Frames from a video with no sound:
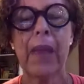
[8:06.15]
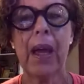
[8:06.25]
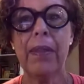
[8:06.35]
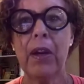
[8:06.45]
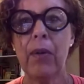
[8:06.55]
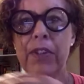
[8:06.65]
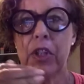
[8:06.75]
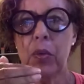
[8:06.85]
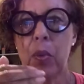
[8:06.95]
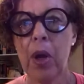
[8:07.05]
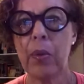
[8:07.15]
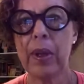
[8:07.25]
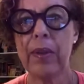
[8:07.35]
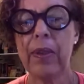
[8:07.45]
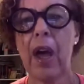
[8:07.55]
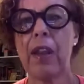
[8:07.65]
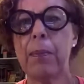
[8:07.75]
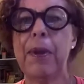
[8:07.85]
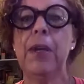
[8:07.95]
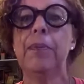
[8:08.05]
and then obviously you work with other
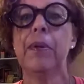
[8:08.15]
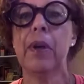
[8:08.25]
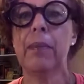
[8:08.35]
people